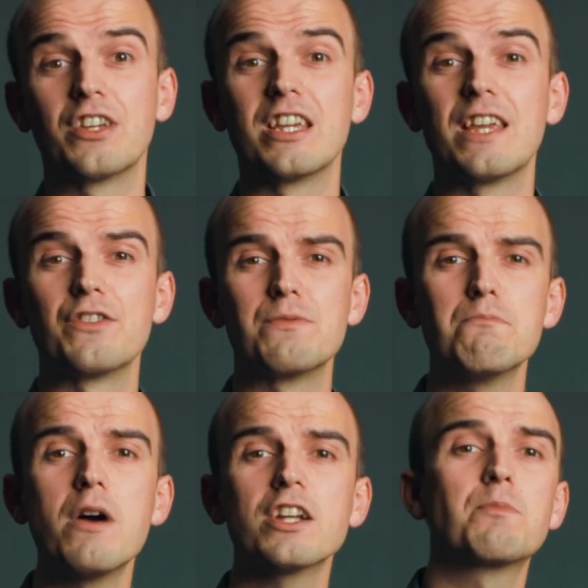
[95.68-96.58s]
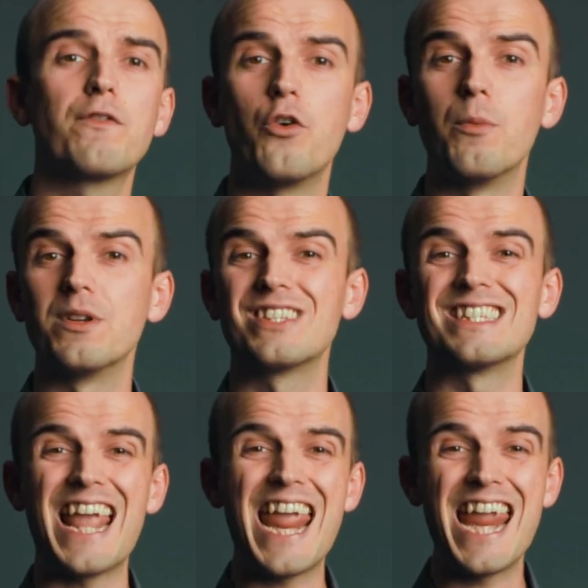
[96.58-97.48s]
that can give as much performance
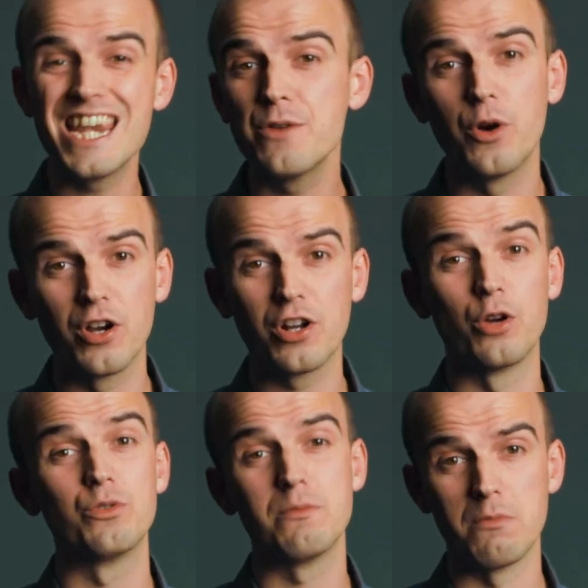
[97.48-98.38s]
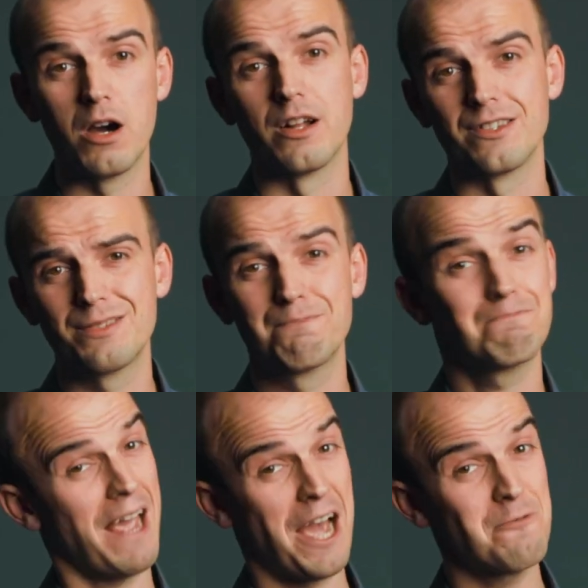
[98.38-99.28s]
as any workload demands.
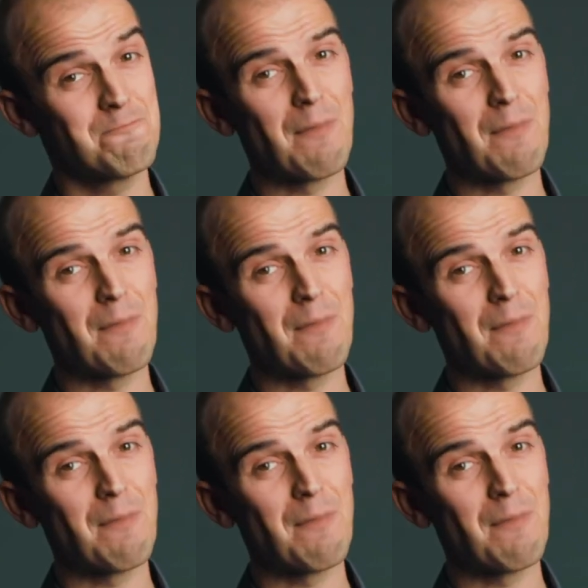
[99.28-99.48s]
How?